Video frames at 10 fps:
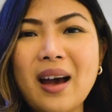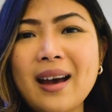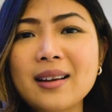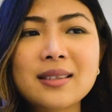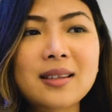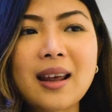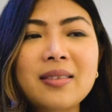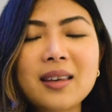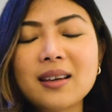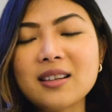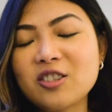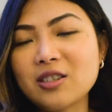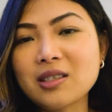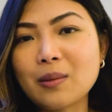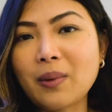And think it
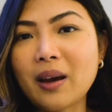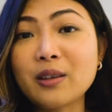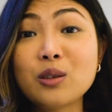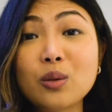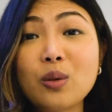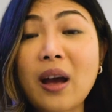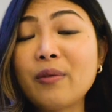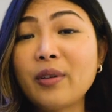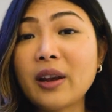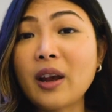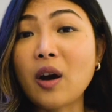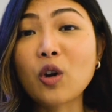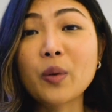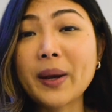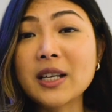just applies to every
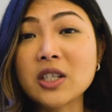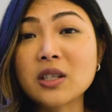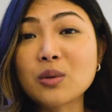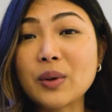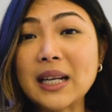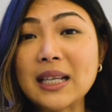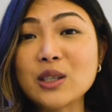occupations really.